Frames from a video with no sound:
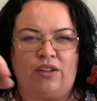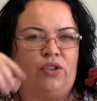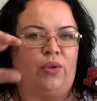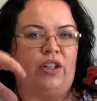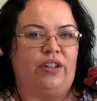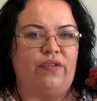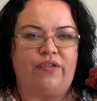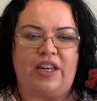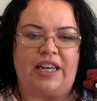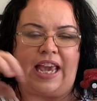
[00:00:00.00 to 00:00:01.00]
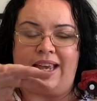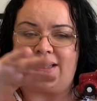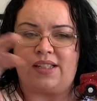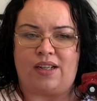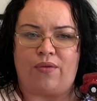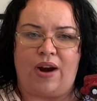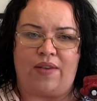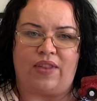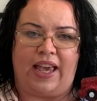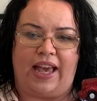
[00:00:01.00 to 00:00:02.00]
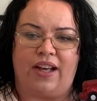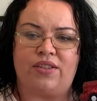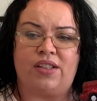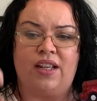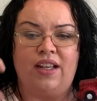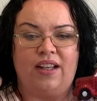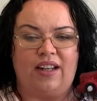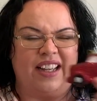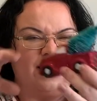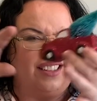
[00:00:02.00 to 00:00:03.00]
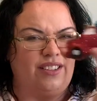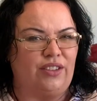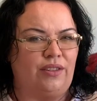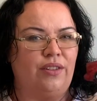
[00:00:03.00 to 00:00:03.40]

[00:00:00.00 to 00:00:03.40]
do a lot of vignettes around the house, like little